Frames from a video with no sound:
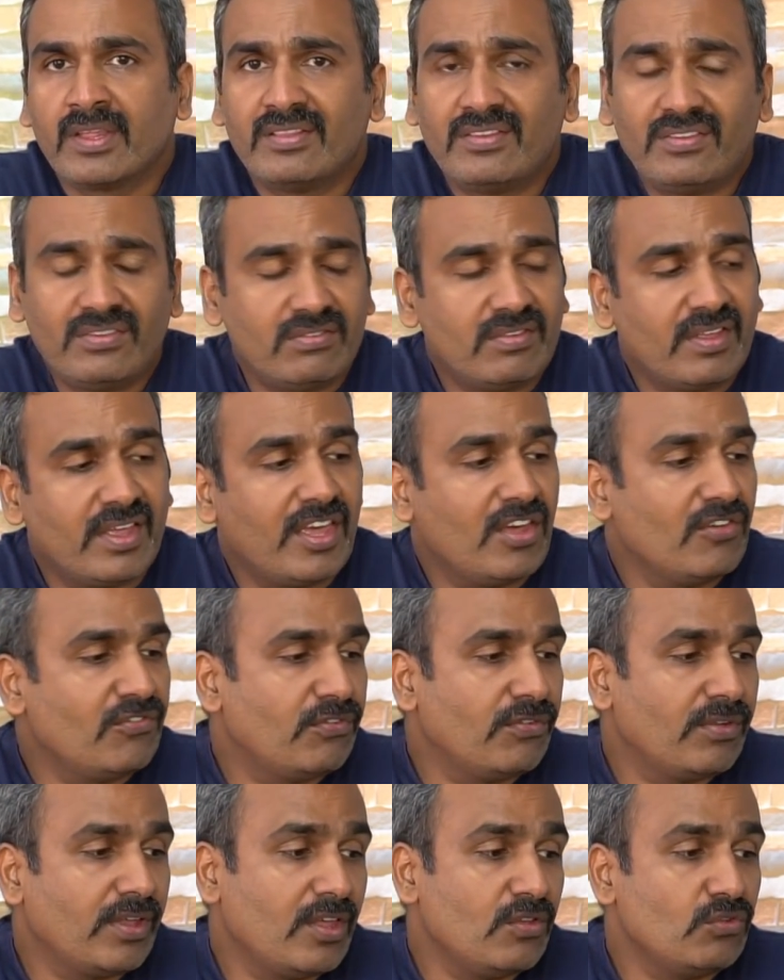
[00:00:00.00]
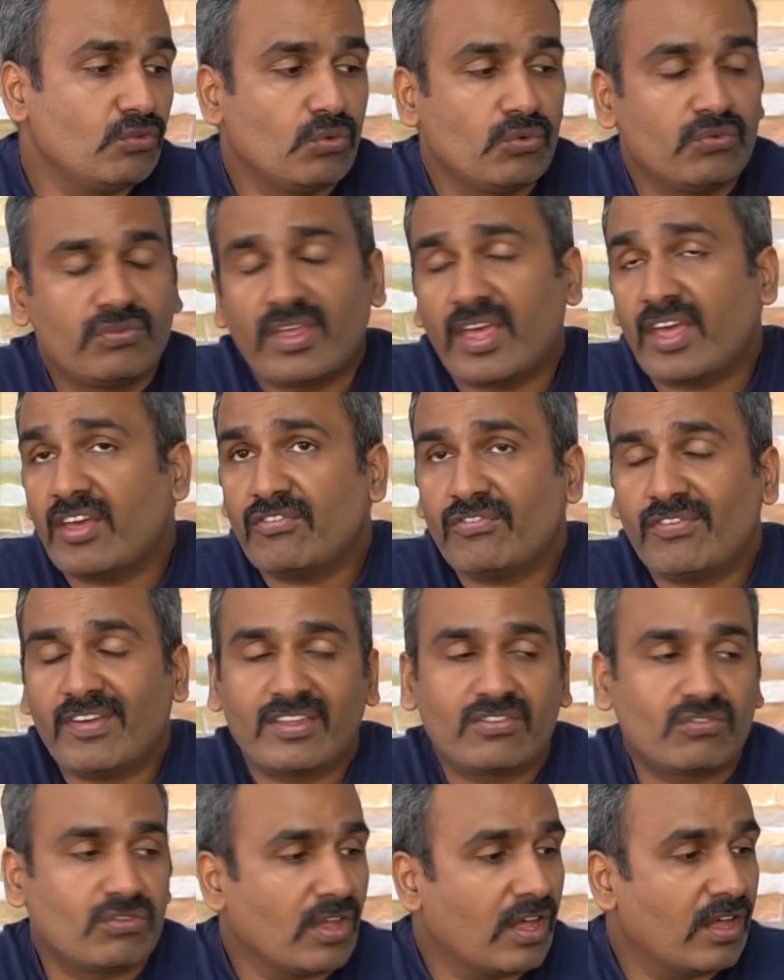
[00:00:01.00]
This is the ASUS
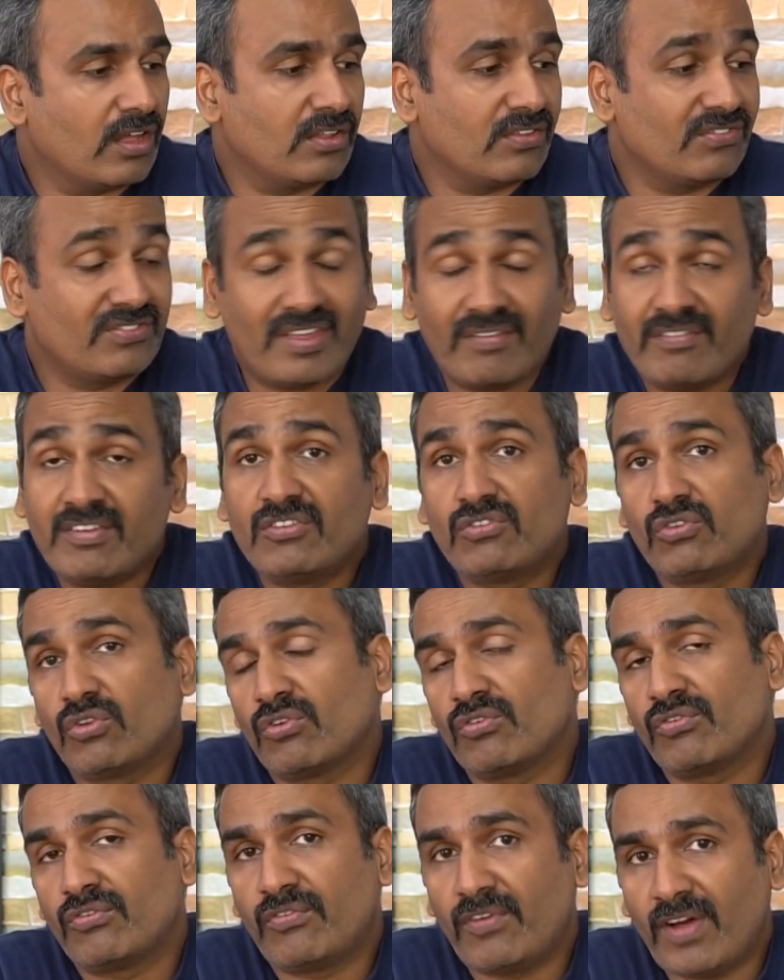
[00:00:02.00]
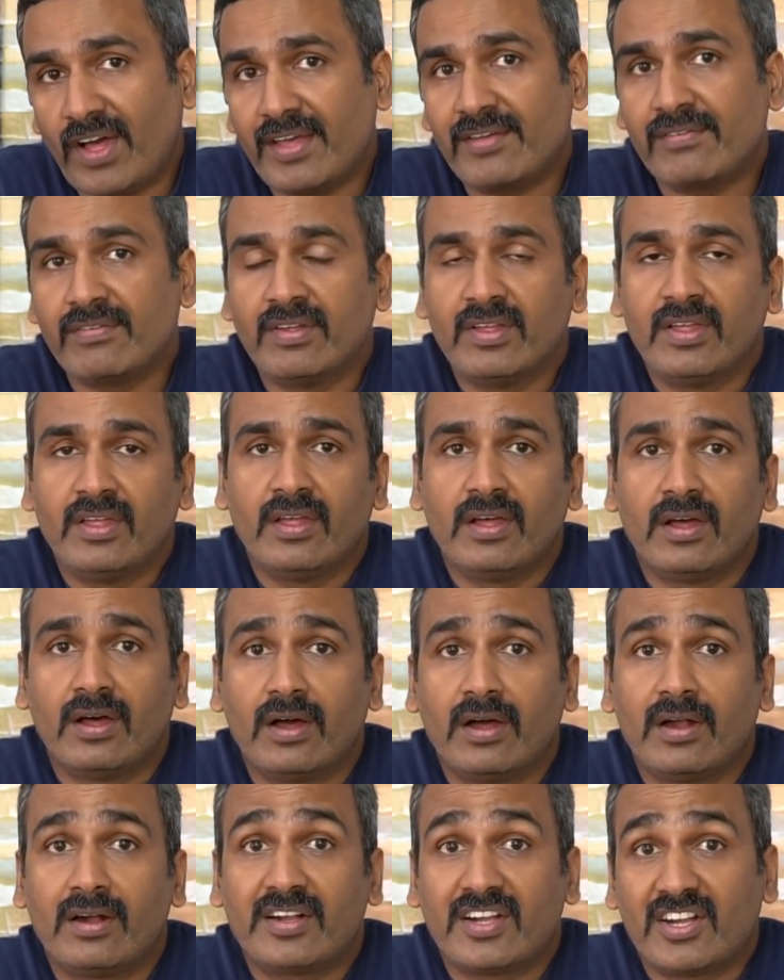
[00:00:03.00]
FX705
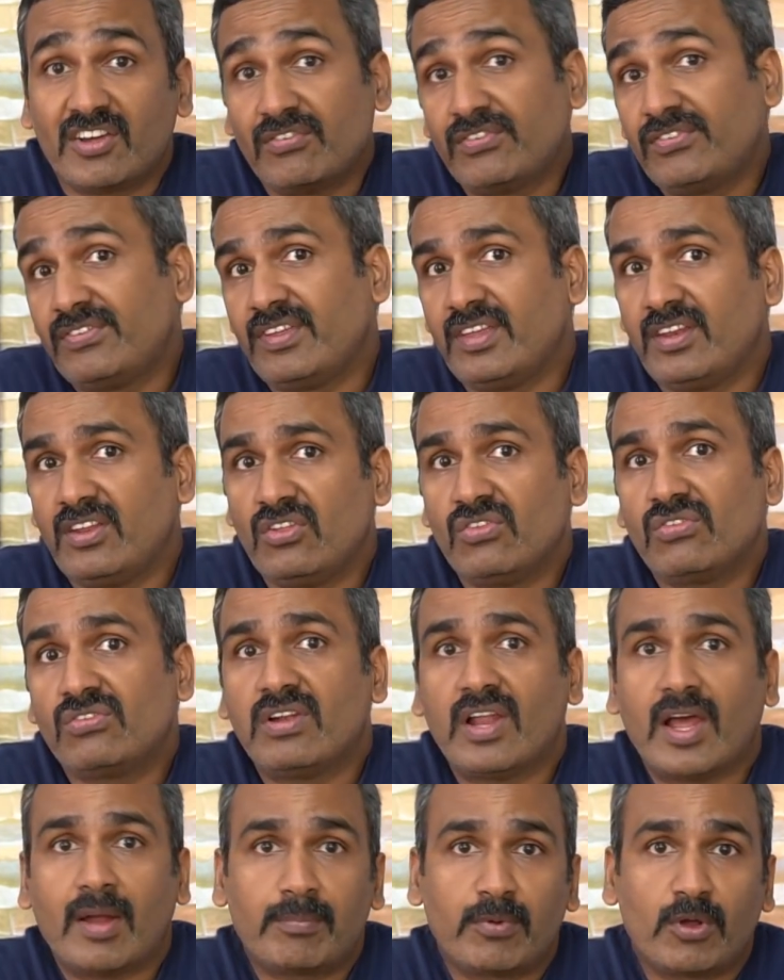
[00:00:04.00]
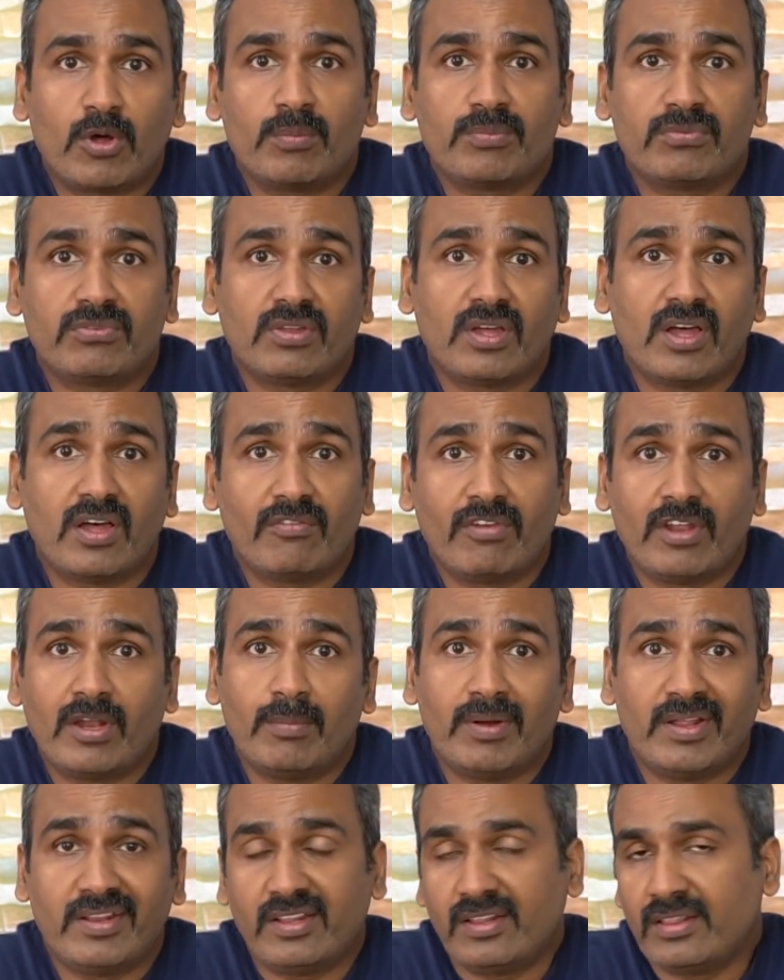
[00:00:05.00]
TUF series laptops
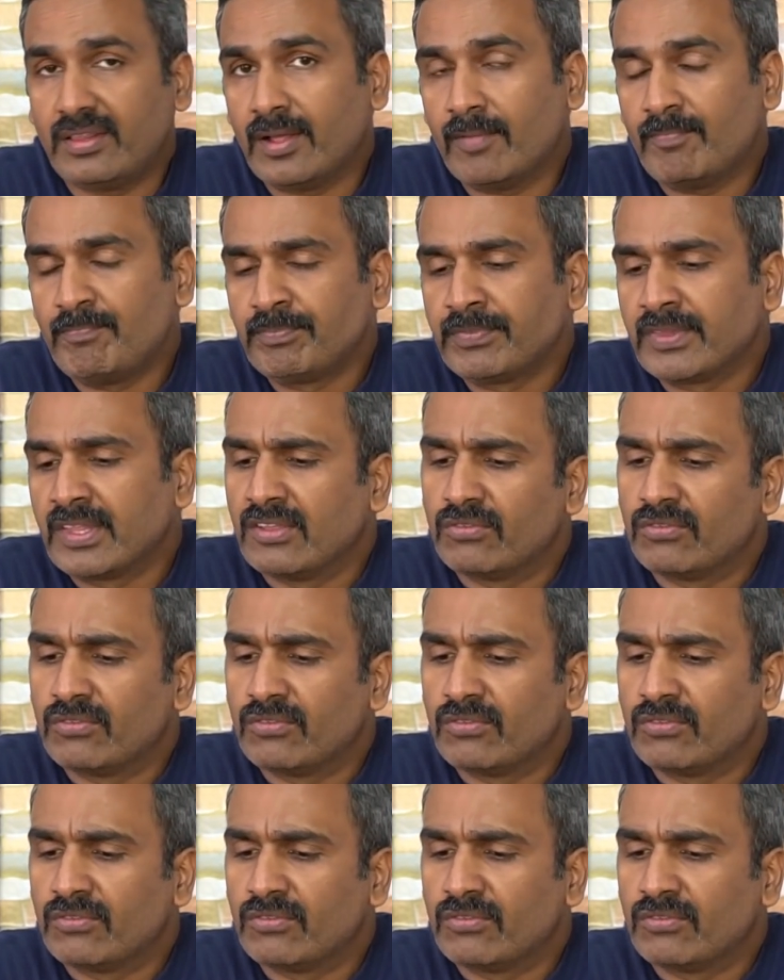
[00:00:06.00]
available in India.